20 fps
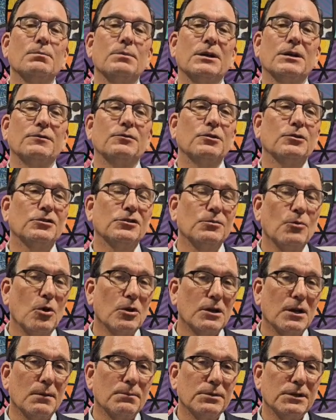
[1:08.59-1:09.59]
But if you're a
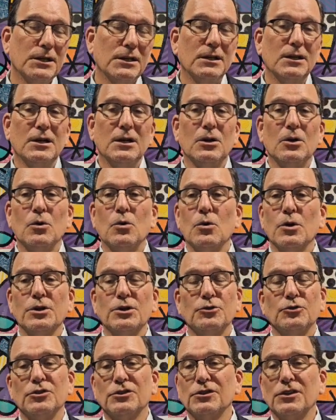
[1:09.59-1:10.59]
small company or
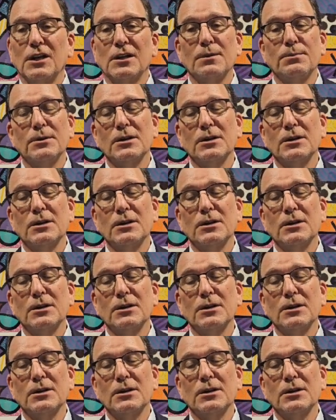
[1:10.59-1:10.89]
you just set